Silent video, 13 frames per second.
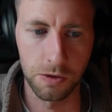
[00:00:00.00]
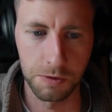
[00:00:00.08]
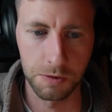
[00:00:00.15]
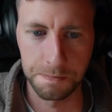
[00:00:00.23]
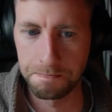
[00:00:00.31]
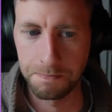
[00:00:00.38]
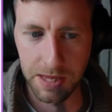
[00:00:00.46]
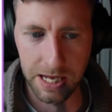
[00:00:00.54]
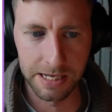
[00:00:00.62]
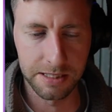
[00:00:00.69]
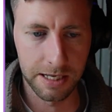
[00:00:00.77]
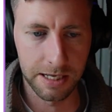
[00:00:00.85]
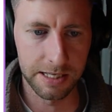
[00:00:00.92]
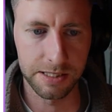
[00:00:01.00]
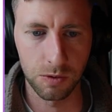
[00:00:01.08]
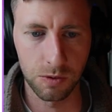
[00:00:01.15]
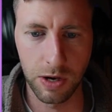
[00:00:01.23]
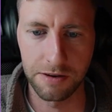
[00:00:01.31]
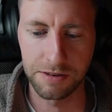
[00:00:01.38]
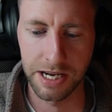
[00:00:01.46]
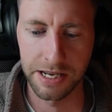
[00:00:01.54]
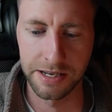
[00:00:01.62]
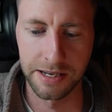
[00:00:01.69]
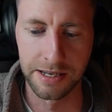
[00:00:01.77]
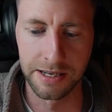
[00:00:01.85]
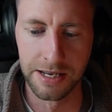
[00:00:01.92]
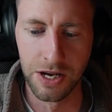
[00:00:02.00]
But it's a way of kind of